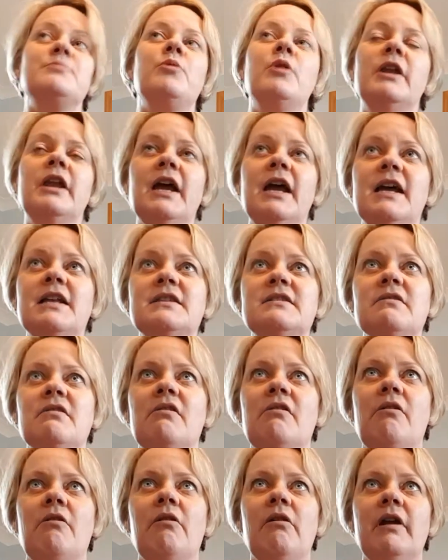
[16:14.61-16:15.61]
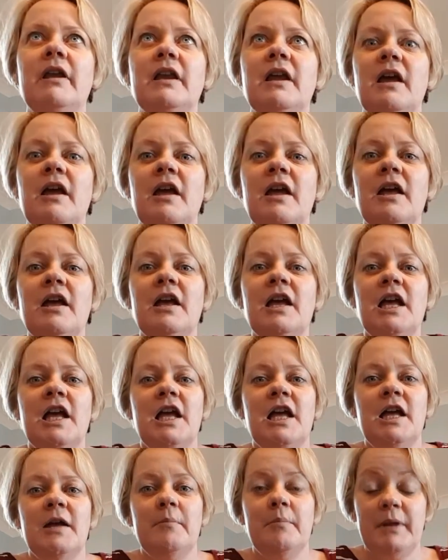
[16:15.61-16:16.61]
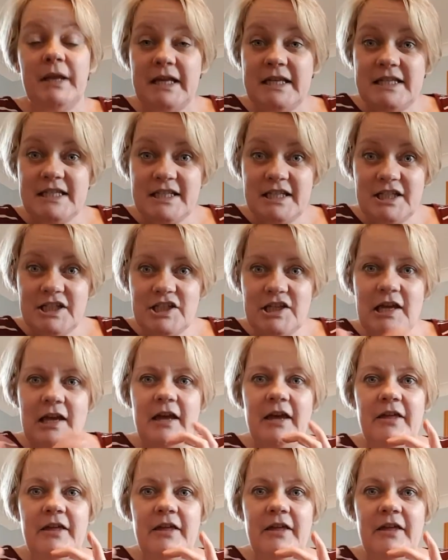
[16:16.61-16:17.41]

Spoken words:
one I had saw on Blitz Stitch.